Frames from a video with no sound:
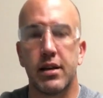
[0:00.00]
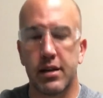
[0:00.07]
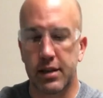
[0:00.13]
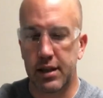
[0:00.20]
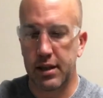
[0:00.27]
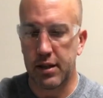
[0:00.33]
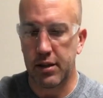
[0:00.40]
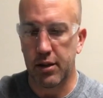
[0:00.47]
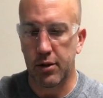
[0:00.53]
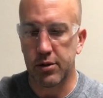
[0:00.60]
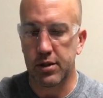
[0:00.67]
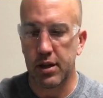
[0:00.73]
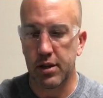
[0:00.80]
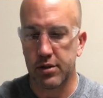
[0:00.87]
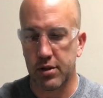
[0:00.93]
Again,
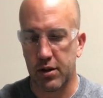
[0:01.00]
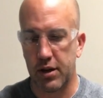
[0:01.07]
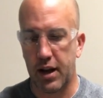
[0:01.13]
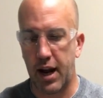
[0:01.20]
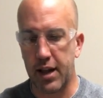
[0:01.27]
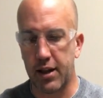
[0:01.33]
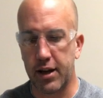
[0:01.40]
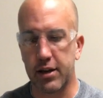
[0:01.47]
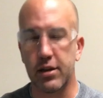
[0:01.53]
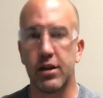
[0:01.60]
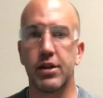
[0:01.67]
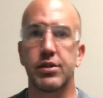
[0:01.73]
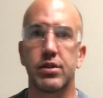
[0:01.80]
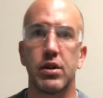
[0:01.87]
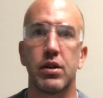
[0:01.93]
those nuts are nylock
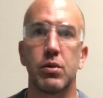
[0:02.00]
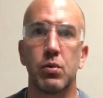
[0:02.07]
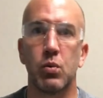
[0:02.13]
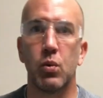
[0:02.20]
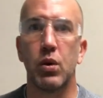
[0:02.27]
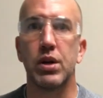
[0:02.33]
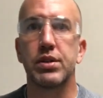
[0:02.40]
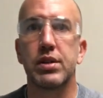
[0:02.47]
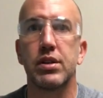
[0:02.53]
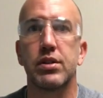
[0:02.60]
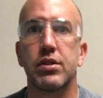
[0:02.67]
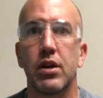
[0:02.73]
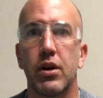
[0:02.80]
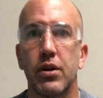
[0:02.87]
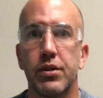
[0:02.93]
nuts, so once
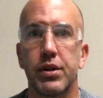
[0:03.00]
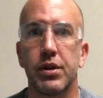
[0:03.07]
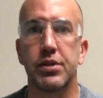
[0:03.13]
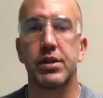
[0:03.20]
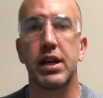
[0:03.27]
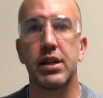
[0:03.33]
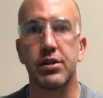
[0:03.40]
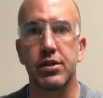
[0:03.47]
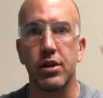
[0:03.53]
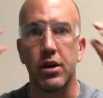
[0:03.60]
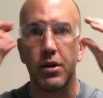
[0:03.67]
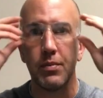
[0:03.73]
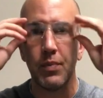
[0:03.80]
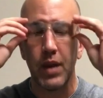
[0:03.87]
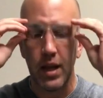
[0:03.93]
installed, they'll stay
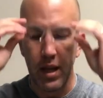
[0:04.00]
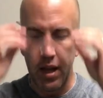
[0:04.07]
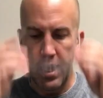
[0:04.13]
installed.